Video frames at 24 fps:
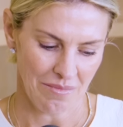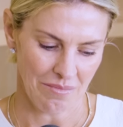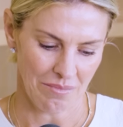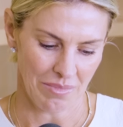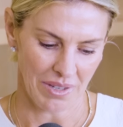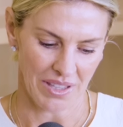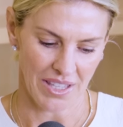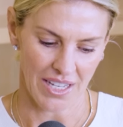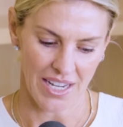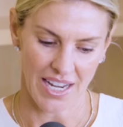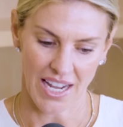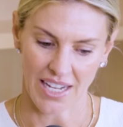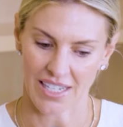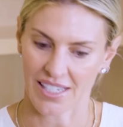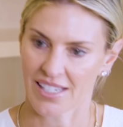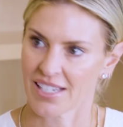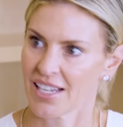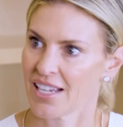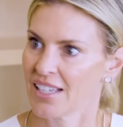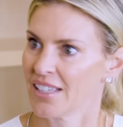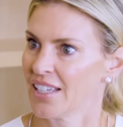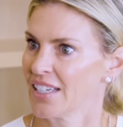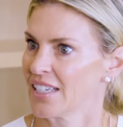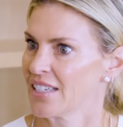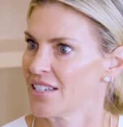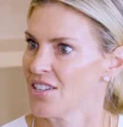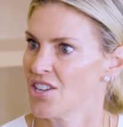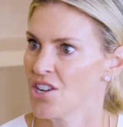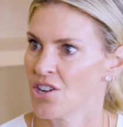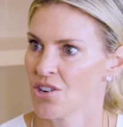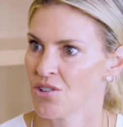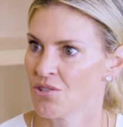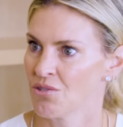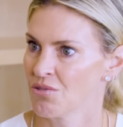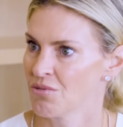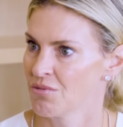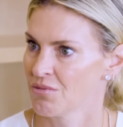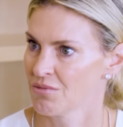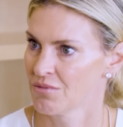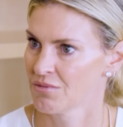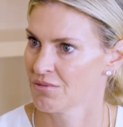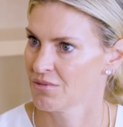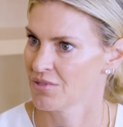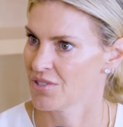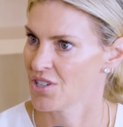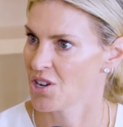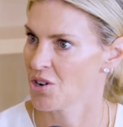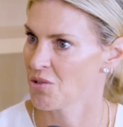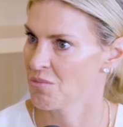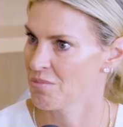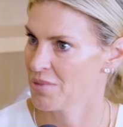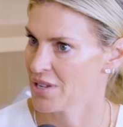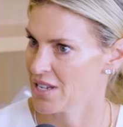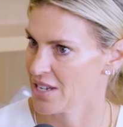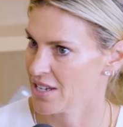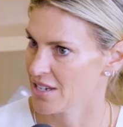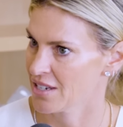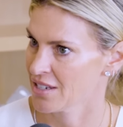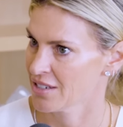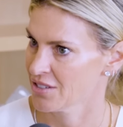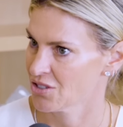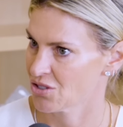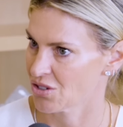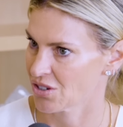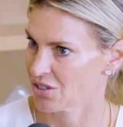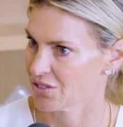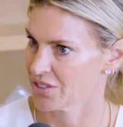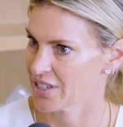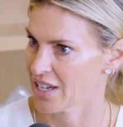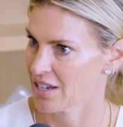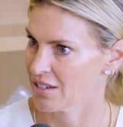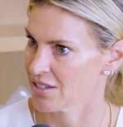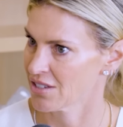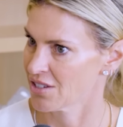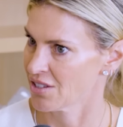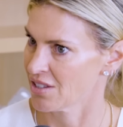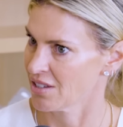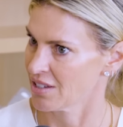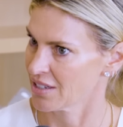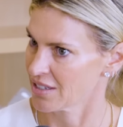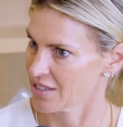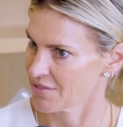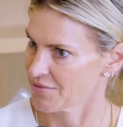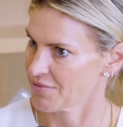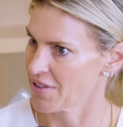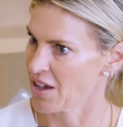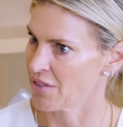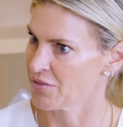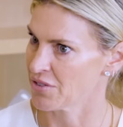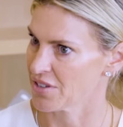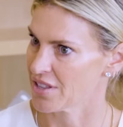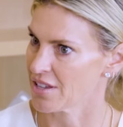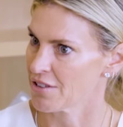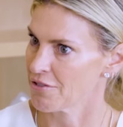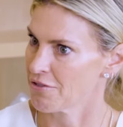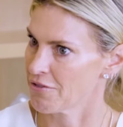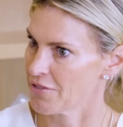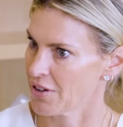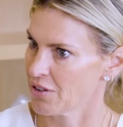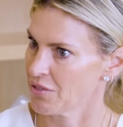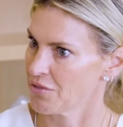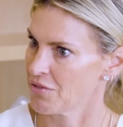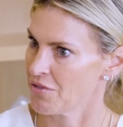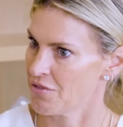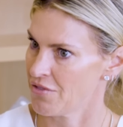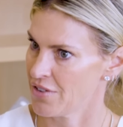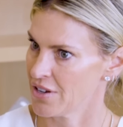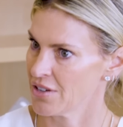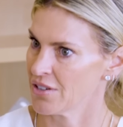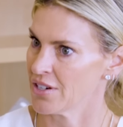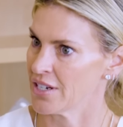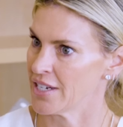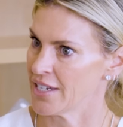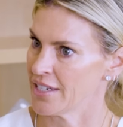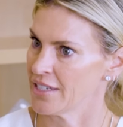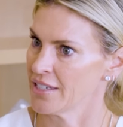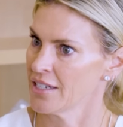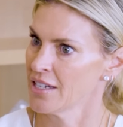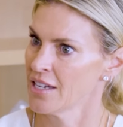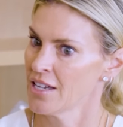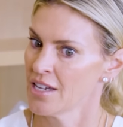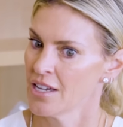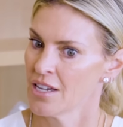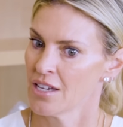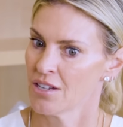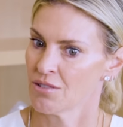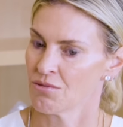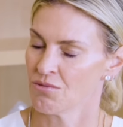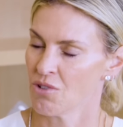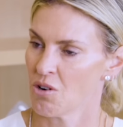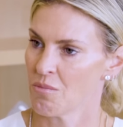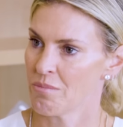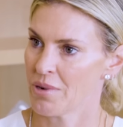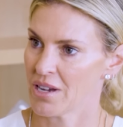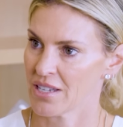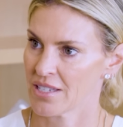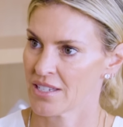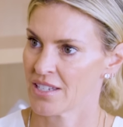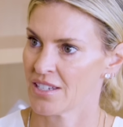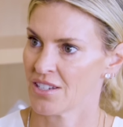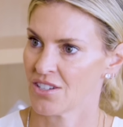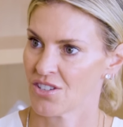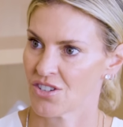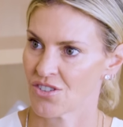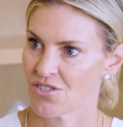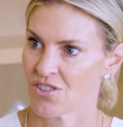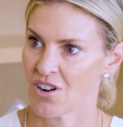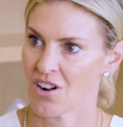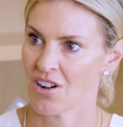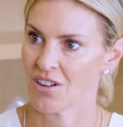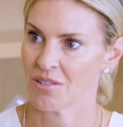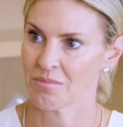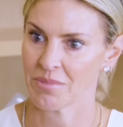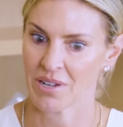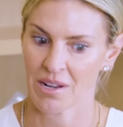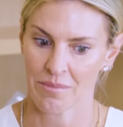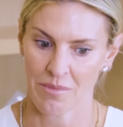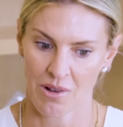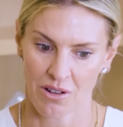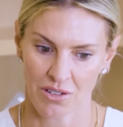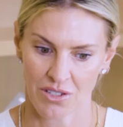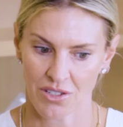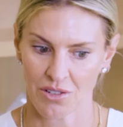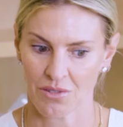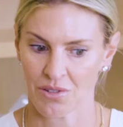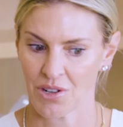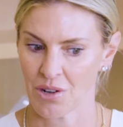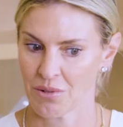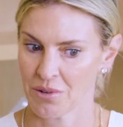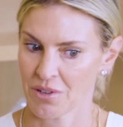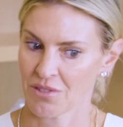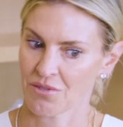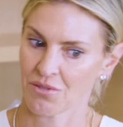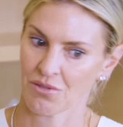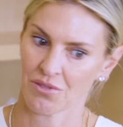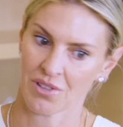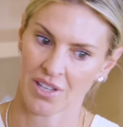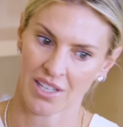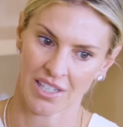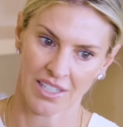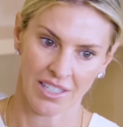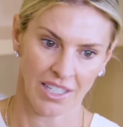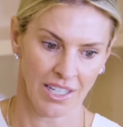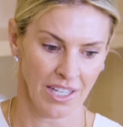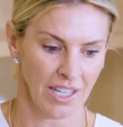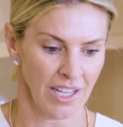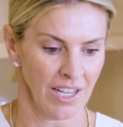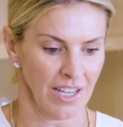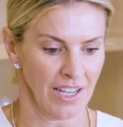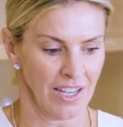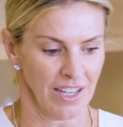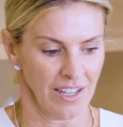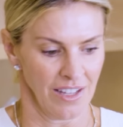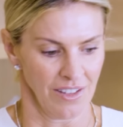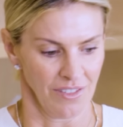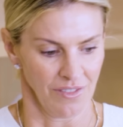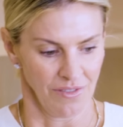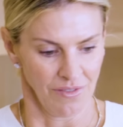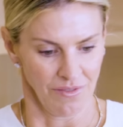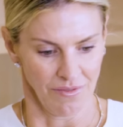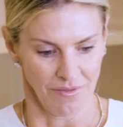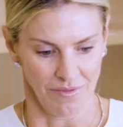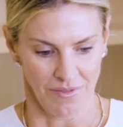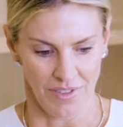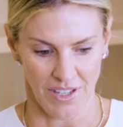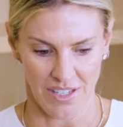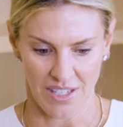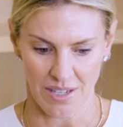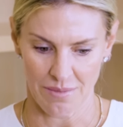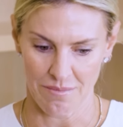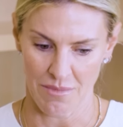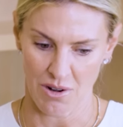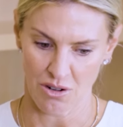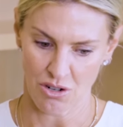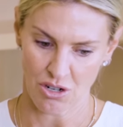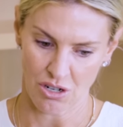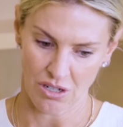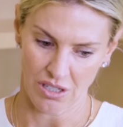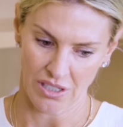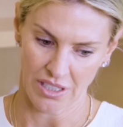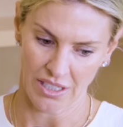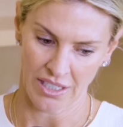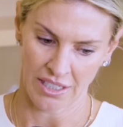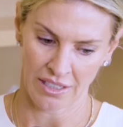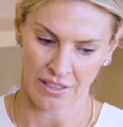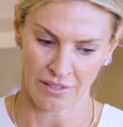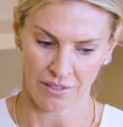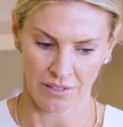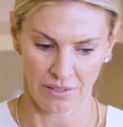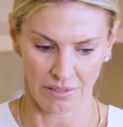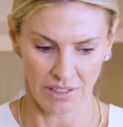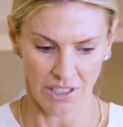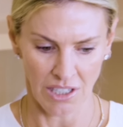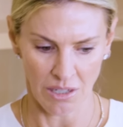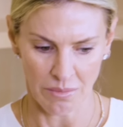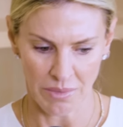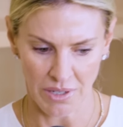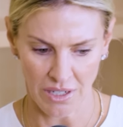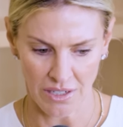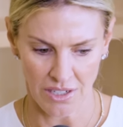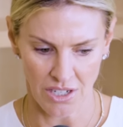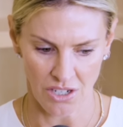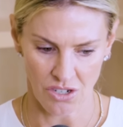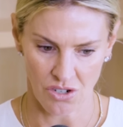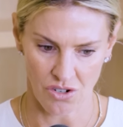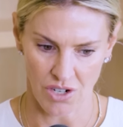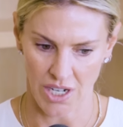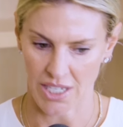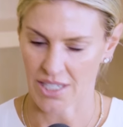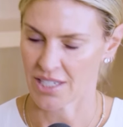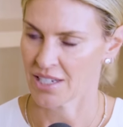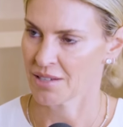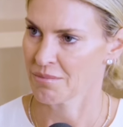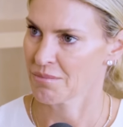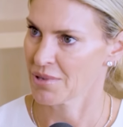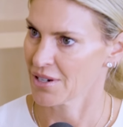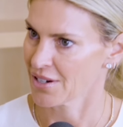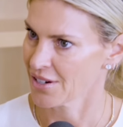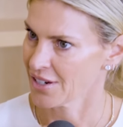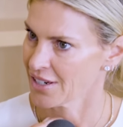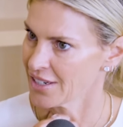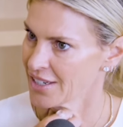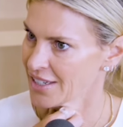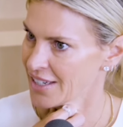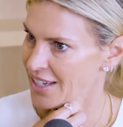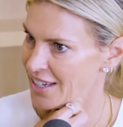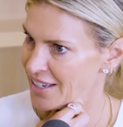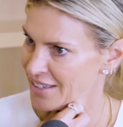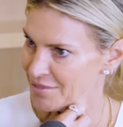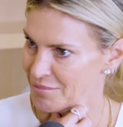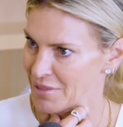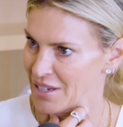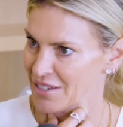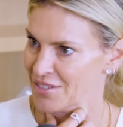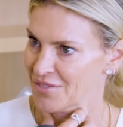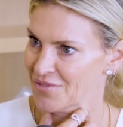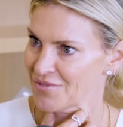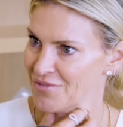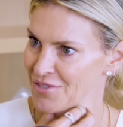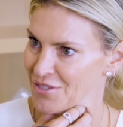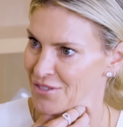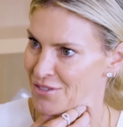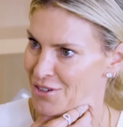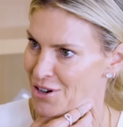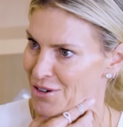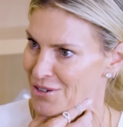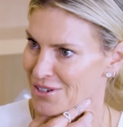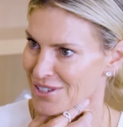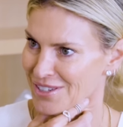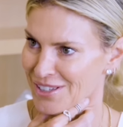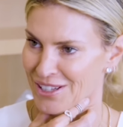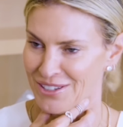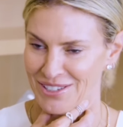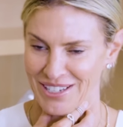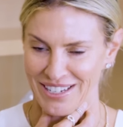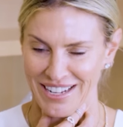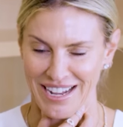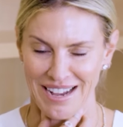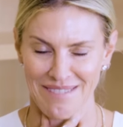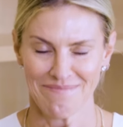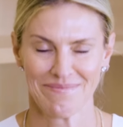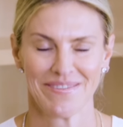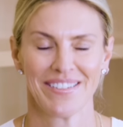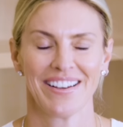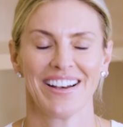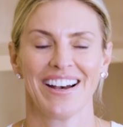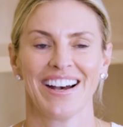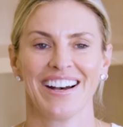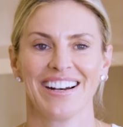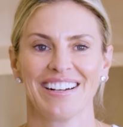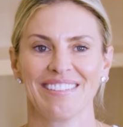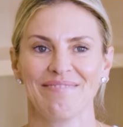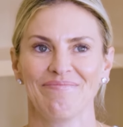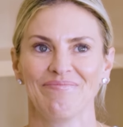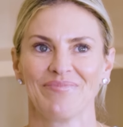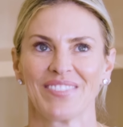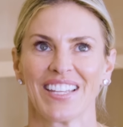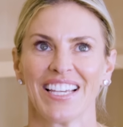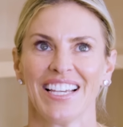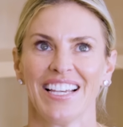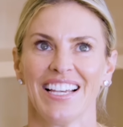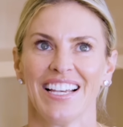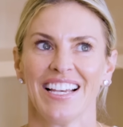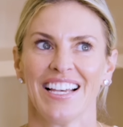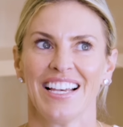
but the next day, like no no pee trickled out. So, like everything felt very robust and strong. But I'm also going through like this emotionally a little bit distressing period. Again, my throat is closing up, um, mm.